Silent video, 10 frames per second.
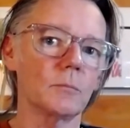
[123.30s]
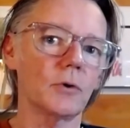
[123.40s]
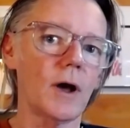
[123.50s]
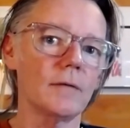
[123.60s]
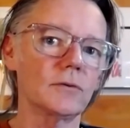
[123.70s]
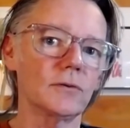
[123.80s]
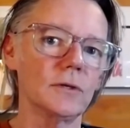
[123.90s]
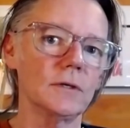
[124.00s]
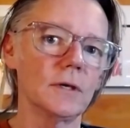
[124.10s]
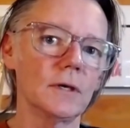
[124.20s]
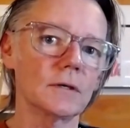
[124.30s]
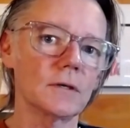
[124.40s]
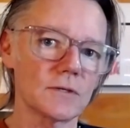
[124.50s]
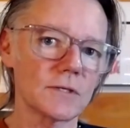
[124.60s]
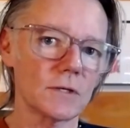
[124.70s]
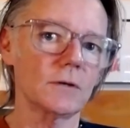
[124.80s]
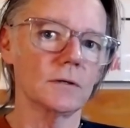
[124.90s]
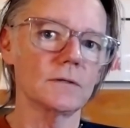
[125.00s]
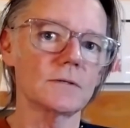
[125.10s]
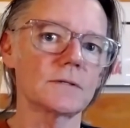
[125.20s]
their privacy
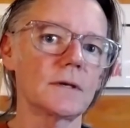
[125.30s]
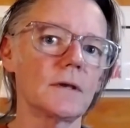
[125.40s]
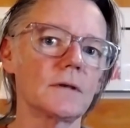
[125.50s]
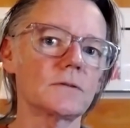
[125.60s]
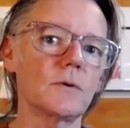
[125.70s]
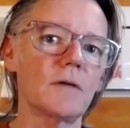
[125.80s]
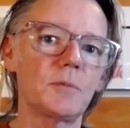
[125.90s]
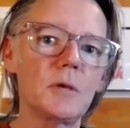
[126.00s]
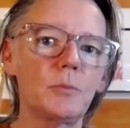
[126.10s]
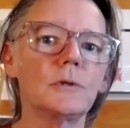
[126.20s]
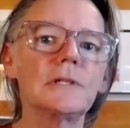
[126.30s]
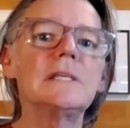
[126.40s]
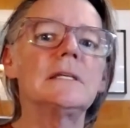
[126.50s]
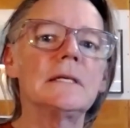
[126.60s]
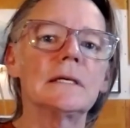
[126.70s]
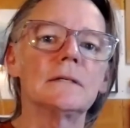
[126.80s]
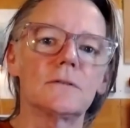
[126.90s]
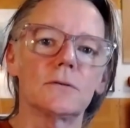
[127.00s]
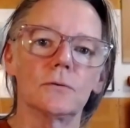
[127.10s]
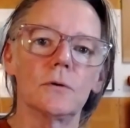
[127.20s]
concerns. So we have people leaning
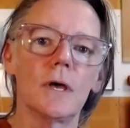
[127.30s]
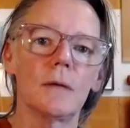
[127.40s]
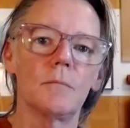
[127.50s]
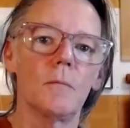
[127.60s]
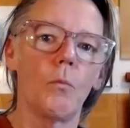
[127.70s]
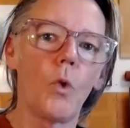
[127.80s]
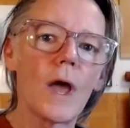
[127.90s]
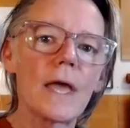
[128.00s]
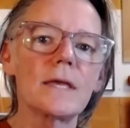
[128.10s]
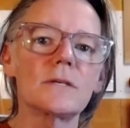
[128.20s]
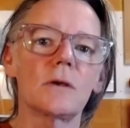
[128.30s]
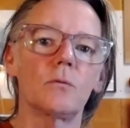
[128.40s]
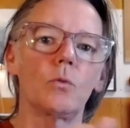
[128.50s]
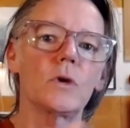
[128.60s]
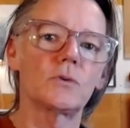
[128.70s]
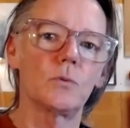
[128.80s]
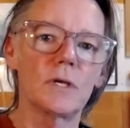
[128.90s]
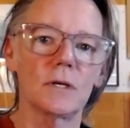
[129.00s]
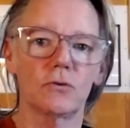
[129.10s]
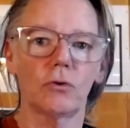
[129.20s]
into ways on which
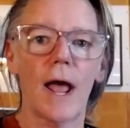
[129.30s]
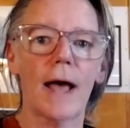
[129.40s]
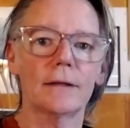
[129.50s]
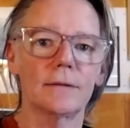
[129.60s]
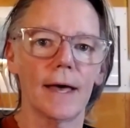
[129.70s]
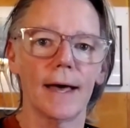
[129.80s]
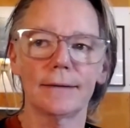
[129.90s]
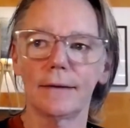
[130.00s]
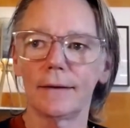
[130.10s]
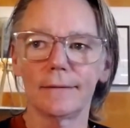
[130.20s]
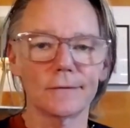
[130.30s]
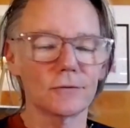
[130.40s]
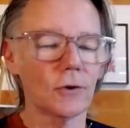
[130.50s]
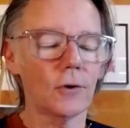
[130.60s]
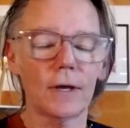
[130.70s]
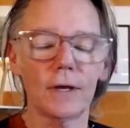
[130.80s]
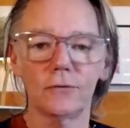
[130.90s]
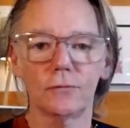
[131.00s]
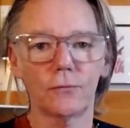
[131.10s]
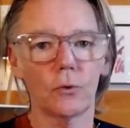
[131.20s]
we can track that. There's all
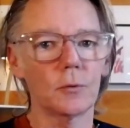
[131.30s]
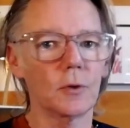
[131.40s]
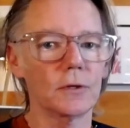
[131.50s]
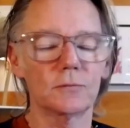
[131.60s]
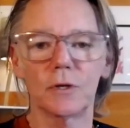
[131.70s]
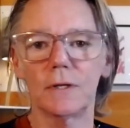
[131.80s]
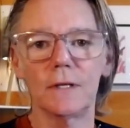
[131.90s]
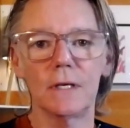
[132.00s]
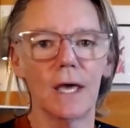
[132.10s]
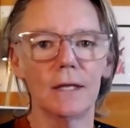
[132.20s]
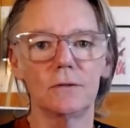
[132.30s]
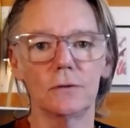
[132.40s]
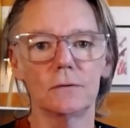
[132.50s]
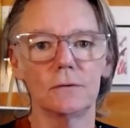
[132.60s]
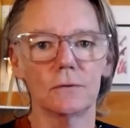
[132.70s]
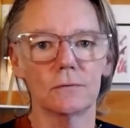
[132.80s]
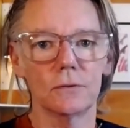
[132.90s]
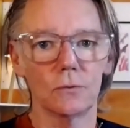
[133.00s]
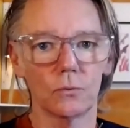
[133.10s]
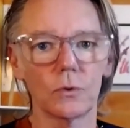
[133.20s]
kinds of formulas, but in the end,
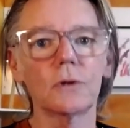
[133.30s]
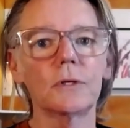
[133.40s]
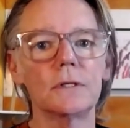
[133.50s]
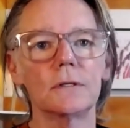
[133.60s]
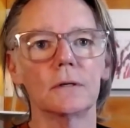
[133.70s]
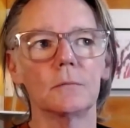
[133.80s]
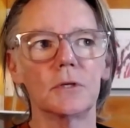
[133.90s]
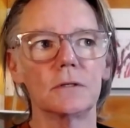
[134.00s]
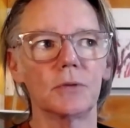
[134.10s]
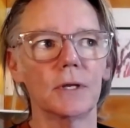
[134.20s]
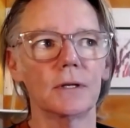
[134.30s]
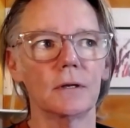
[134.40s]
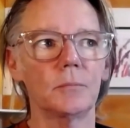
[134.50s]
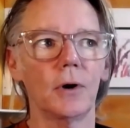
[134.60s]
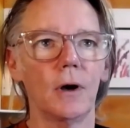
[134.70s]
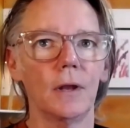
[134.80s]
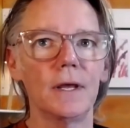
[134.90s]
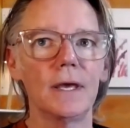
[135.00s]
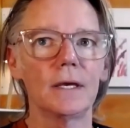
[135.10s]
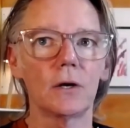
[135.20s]
you're really going to be dependent upon
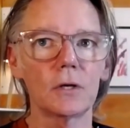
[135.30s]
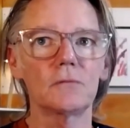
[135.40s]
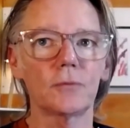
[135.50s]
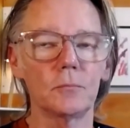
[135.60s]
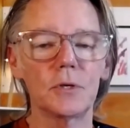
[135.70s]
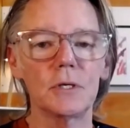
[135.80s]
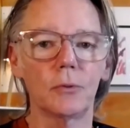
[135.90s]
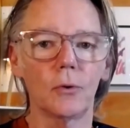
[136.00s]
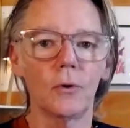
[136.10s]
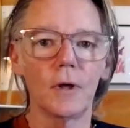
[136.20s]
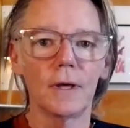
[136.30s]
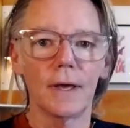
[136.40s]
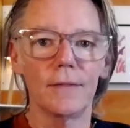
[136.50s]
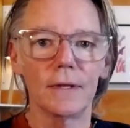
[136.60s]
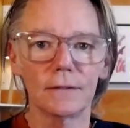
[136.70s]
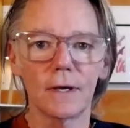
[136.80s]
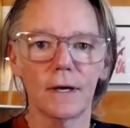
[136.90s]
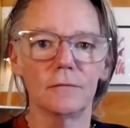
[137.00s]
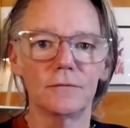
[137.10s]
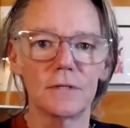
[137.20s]
hearing from people and then
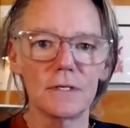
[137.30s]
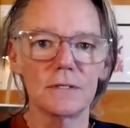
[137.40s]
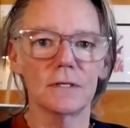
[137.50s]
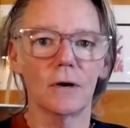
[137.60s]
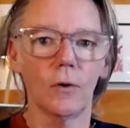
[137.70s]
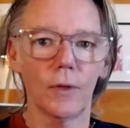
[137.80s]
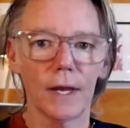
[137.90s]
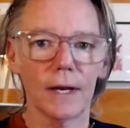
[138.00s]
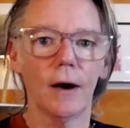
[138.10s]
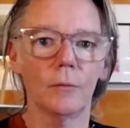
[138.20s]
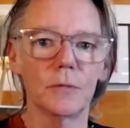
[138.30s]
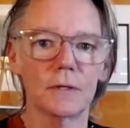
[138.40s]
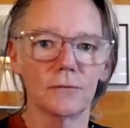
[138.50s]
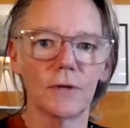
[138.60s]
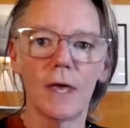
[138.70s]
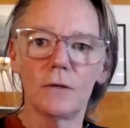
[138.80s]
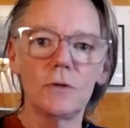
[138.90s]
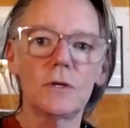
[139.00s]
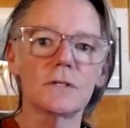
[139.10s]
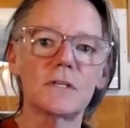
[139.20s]
kind of teasing all that out, because
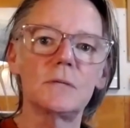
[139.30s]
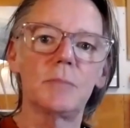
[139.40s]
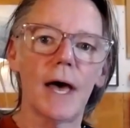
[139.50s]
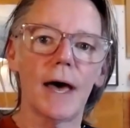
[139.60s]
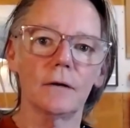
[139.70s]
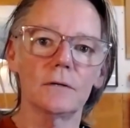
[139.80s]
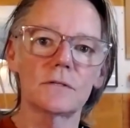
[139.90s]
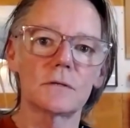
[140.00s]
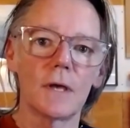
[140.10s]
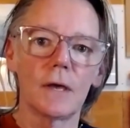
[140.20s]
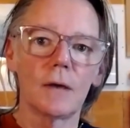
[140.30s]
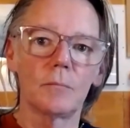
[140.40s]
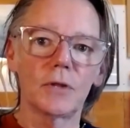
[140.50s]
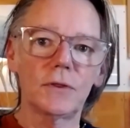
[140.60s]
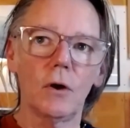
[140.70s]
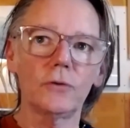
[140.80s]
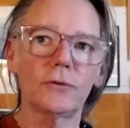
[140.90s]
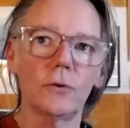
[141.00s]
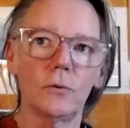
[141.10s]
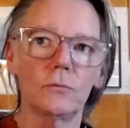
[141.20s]
you can see patterns, but then
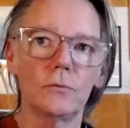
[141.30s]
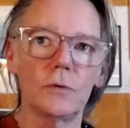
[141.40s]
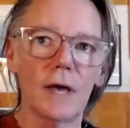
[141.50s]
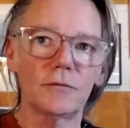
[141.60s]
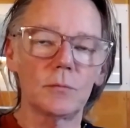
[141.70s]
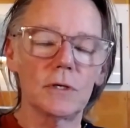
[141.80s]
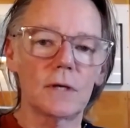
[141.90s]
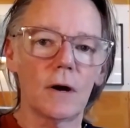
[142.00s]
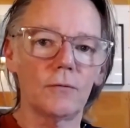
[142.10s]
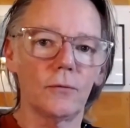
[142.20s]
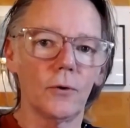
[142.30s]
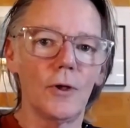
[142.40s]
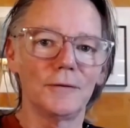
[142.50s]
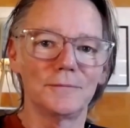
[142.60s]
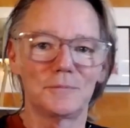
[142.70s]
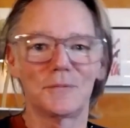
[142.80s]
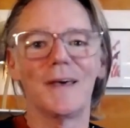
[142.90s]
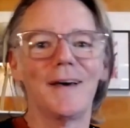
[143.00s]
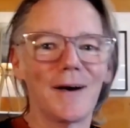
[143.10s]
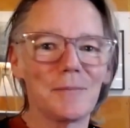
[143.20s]
also we have to be careful
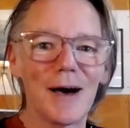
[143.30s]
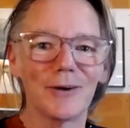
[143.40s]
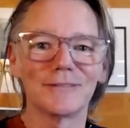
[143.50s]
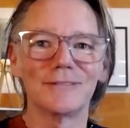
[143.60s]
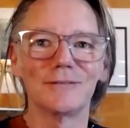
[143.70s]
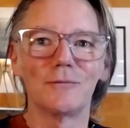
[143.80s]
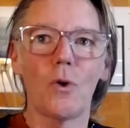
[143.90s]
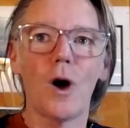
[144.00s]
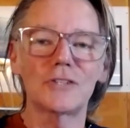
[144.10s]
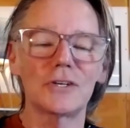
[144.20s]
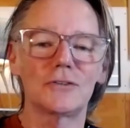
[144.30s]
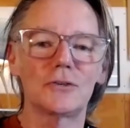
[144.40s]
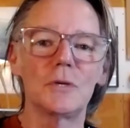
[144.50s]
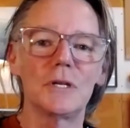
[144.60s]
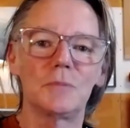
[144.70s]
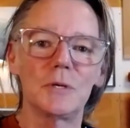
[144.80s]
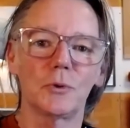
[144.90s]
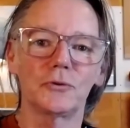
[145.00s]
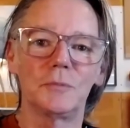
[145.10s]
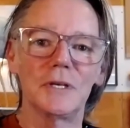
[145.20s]
about watching too many
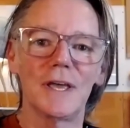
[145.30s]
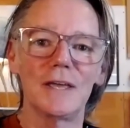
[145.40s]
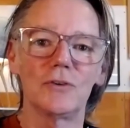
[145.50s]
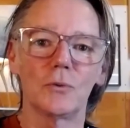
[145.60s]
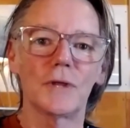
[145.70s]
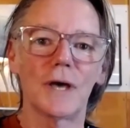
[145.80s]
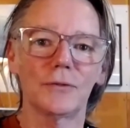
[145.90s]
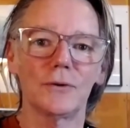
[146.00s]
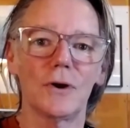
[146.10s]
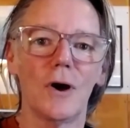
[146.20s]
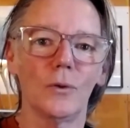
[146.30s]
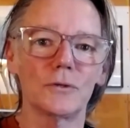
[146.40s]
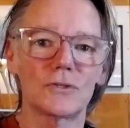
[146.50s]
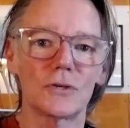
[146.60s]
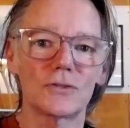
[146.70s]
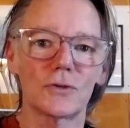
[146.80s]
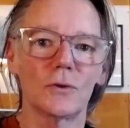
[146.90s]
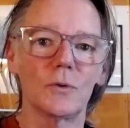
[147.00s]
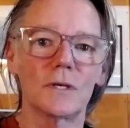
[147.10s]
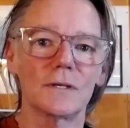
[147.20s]
people's behavior without their knowledge, just so
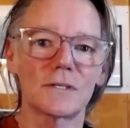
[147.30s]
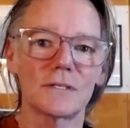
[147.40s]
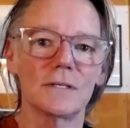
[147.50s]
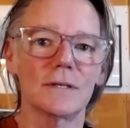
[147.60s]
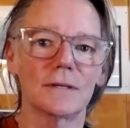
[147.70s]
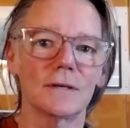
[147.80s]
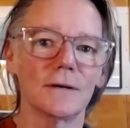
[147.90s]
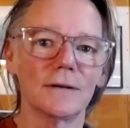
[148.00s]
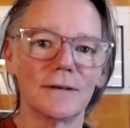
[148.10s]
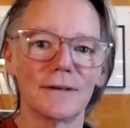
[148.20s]
that we can see that they're,